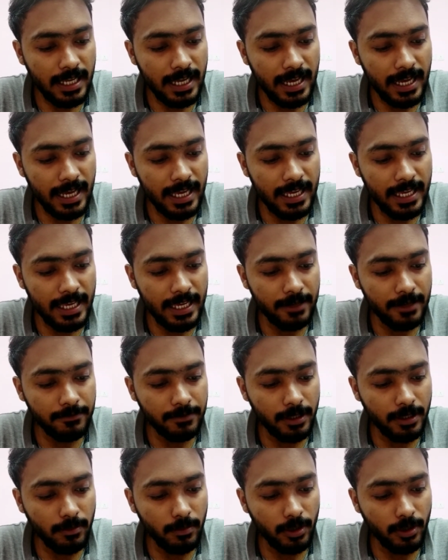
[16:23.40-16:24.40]
I have
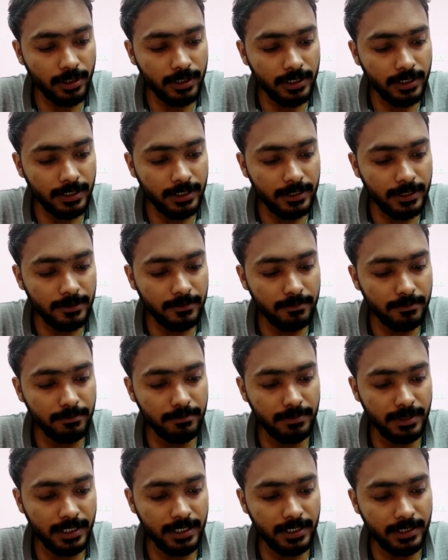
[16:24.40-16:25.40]
a body
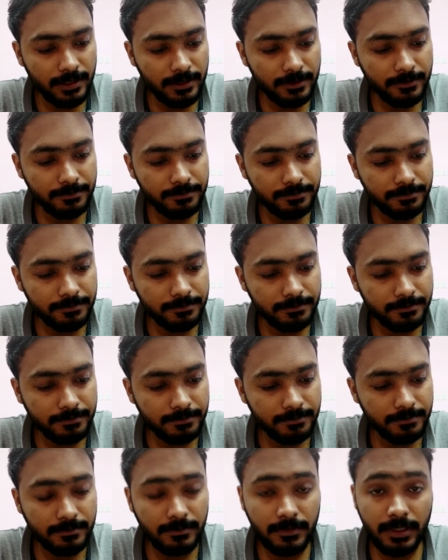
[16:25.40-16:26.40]
B here,
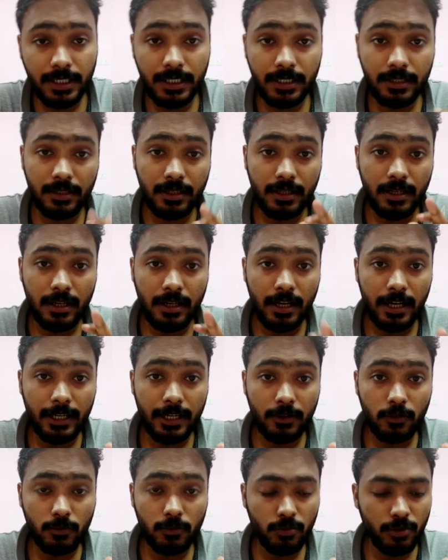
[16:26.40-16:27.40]
right? I
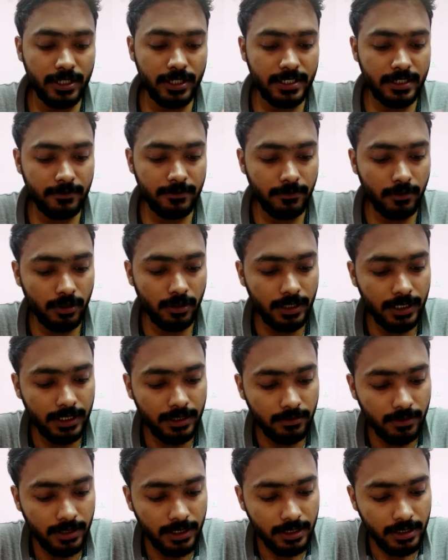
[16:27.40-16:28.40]
hope you guys are following,
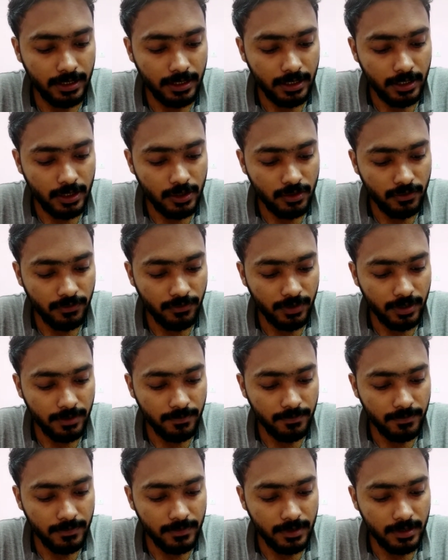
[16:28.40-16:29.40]
right? So
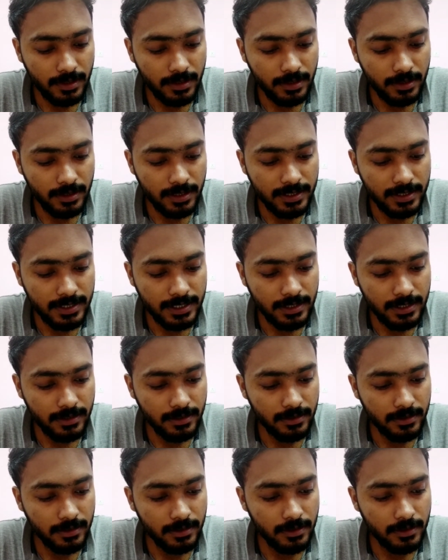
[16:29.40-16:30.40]
from the
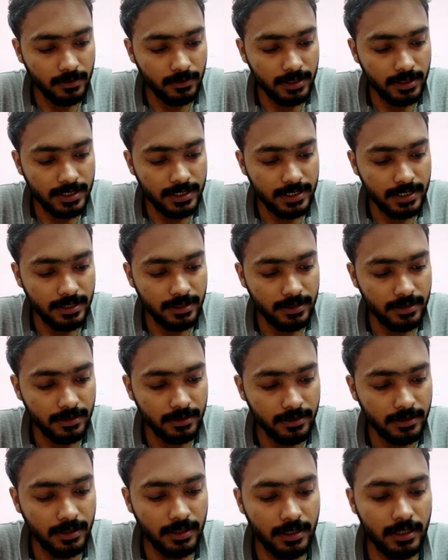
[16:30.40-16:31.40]
center to the
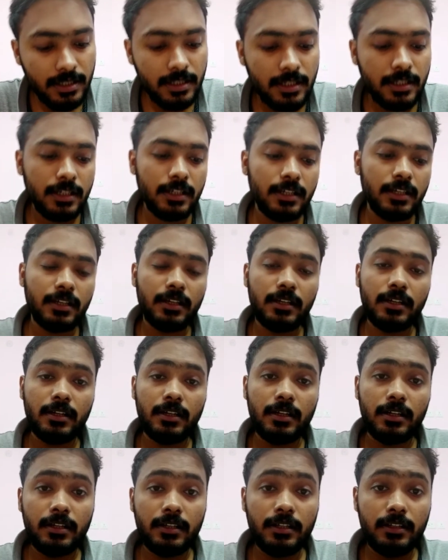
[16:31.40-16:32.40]
center,
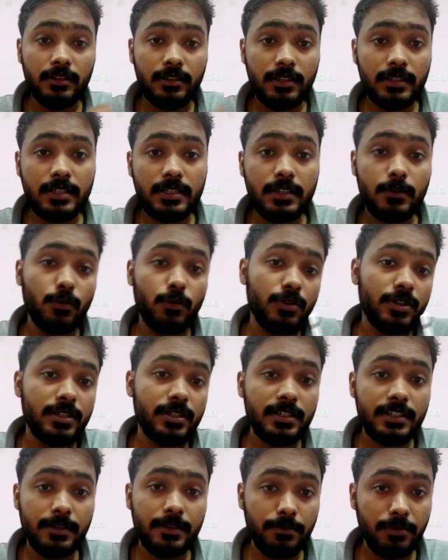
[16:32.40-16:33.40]
this was the
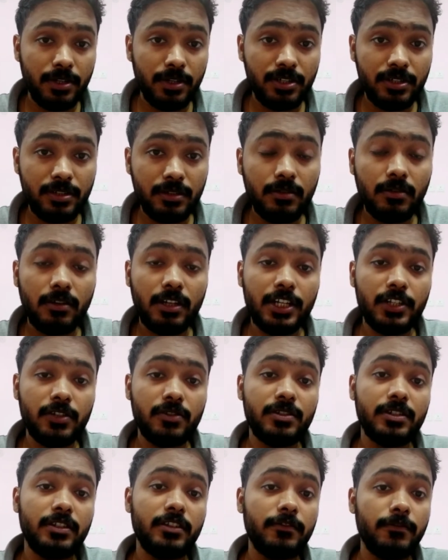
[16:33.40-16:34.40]
separation, or I should
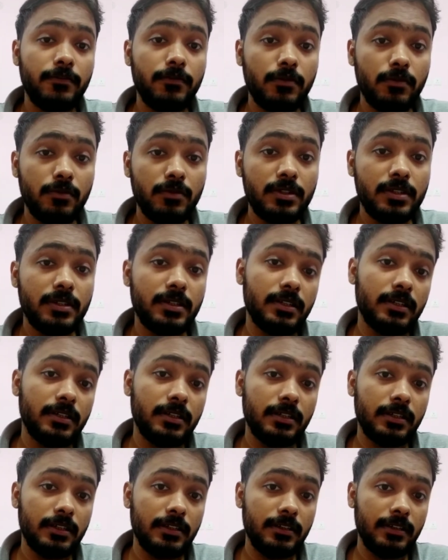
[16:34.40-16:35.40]
say the force
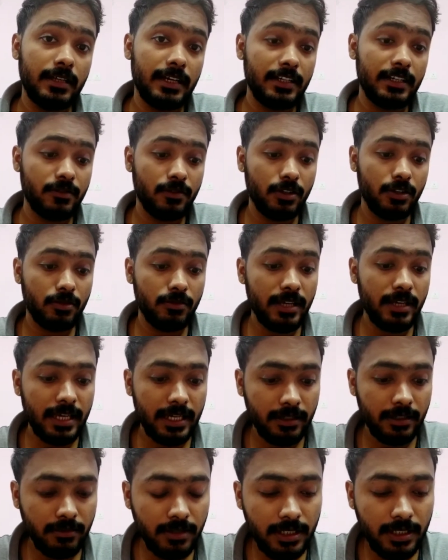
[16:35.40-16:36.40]
that is going to
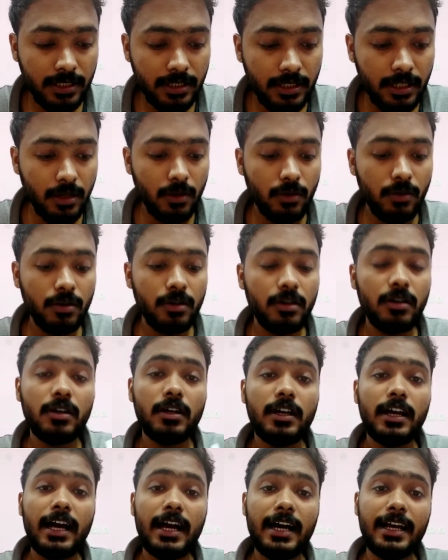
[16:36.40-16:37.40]
act, right? Now
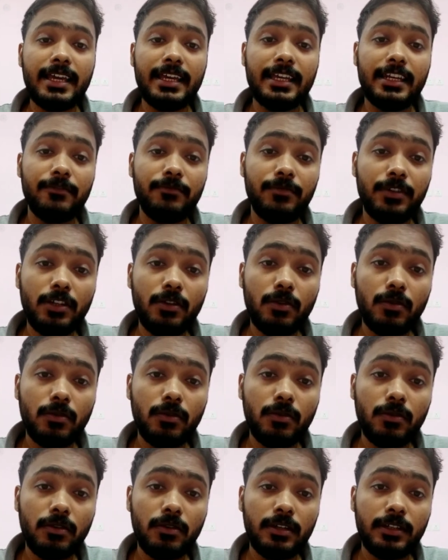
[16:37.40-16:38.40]
again, we
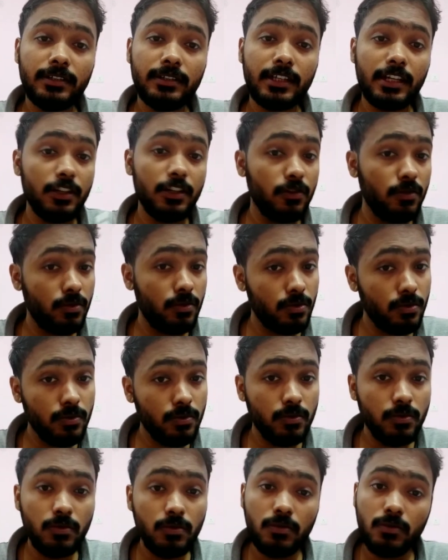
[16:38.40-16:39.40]
know there are
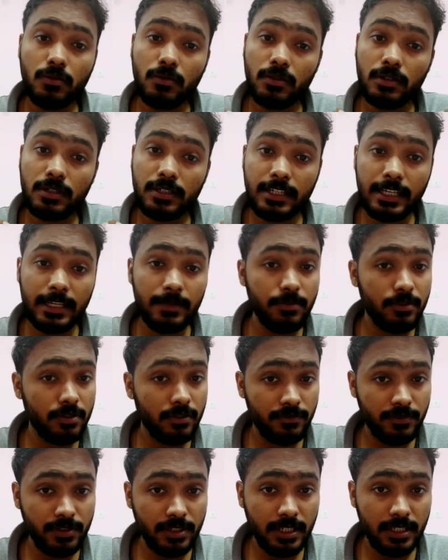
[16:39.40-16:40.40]
two types of
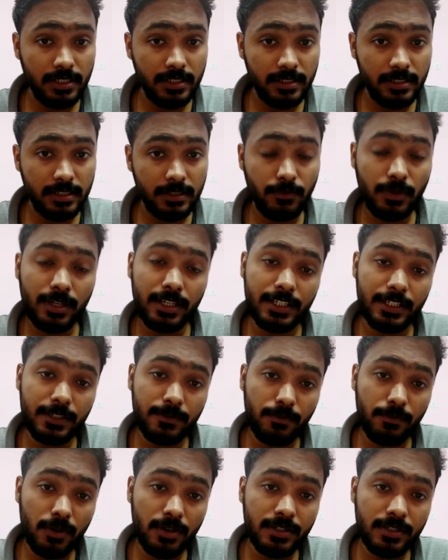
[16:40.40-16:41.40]
charges. One is
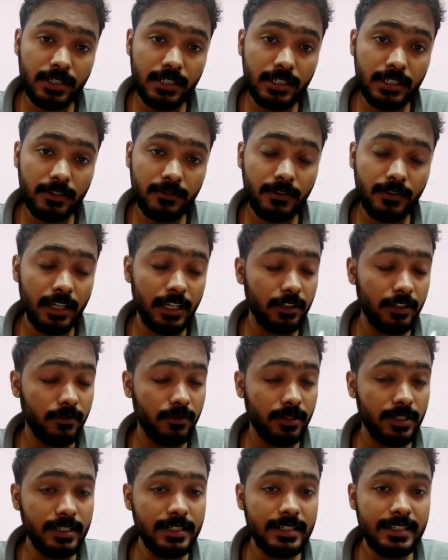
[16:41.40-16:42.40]
positive, another one
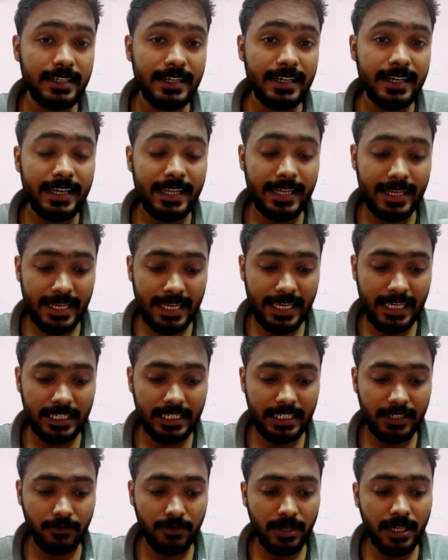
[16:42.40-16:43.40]
is
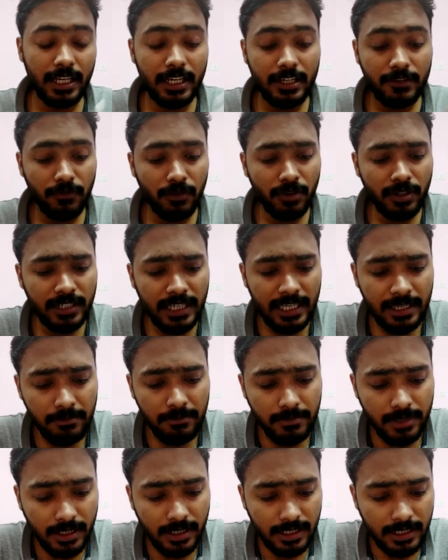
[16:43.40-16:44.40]
negative, right? For time
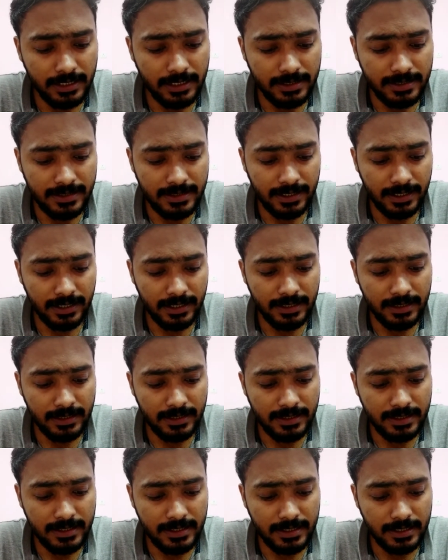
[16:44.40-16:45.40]
being, let's say
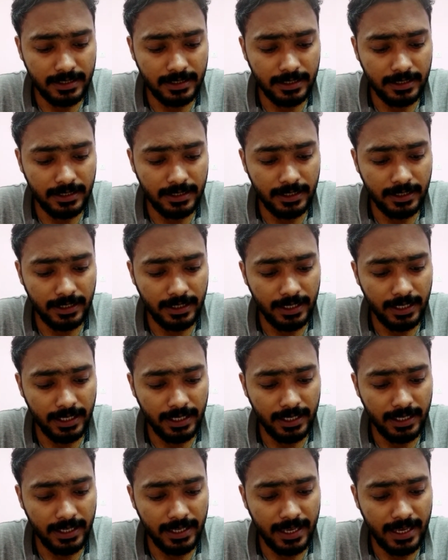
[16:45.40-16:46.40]
this
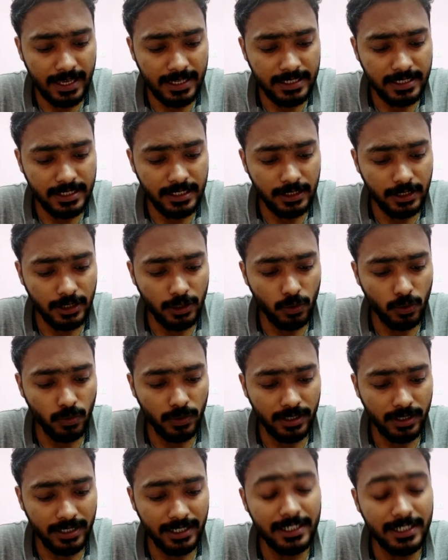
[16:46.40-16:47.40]
A has
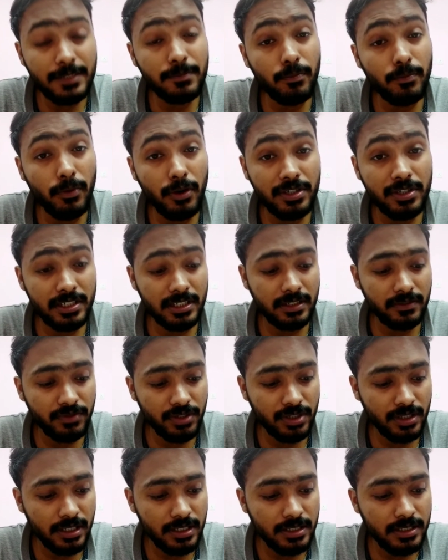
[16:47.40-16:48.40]
Q1, that is positive
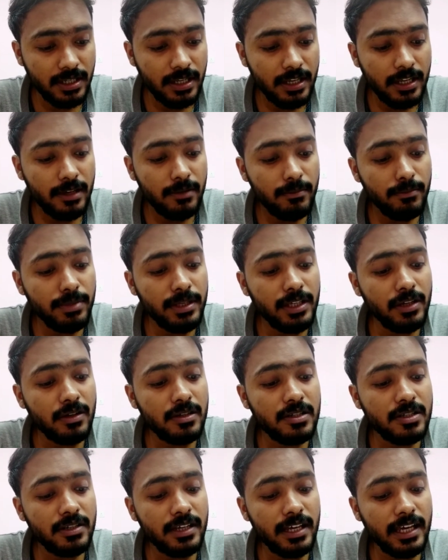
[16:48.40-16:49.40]
charge. B
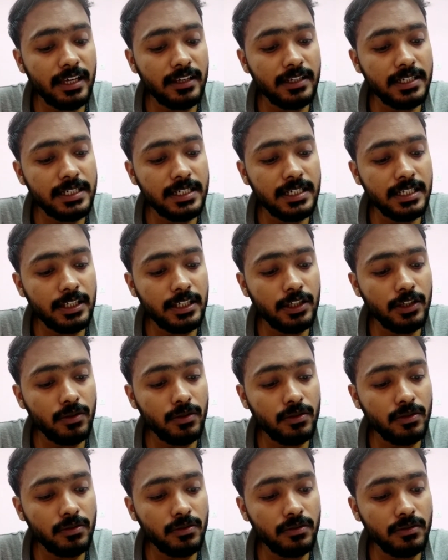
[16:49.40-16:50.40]
also has
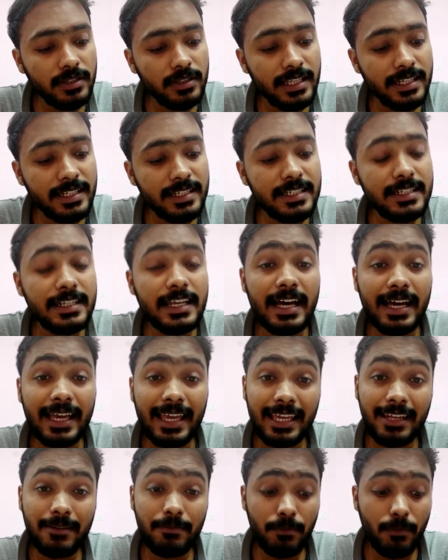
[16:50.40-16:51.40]
Q2, that is
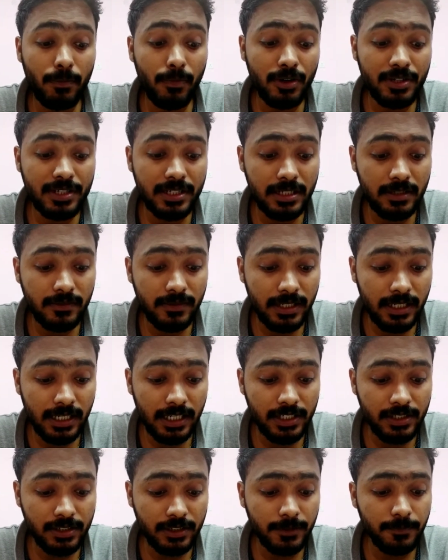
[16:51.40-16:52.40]
again positive in
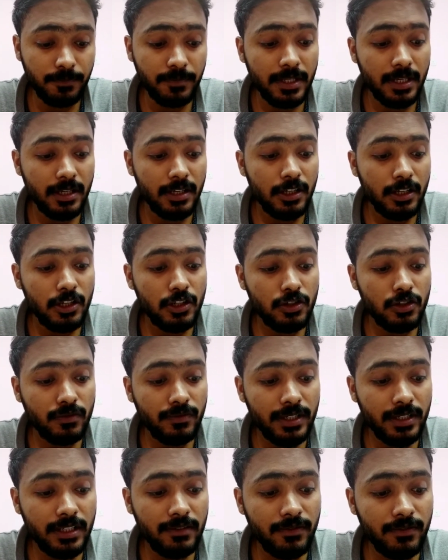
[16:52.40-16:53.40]
nature. So
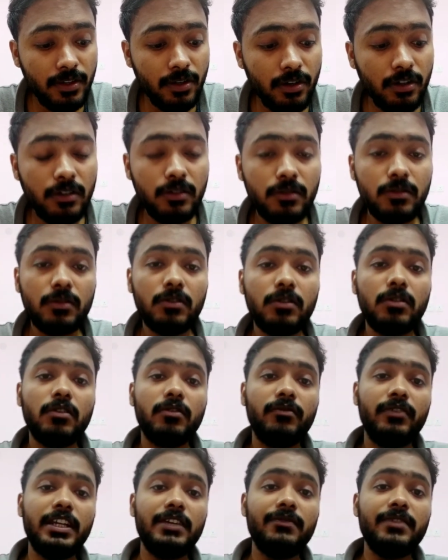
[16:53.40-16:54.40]
we all know
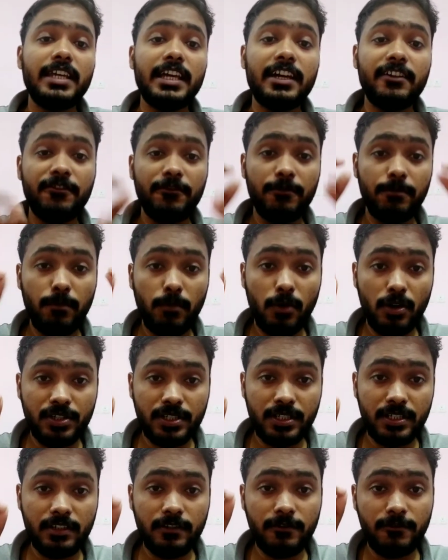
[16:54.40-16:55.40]
when we have
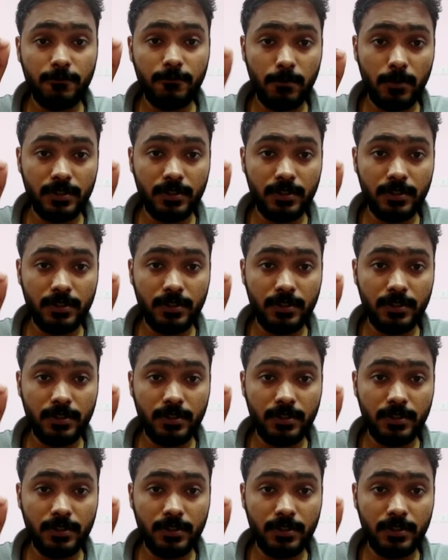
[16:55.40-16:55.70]
positive,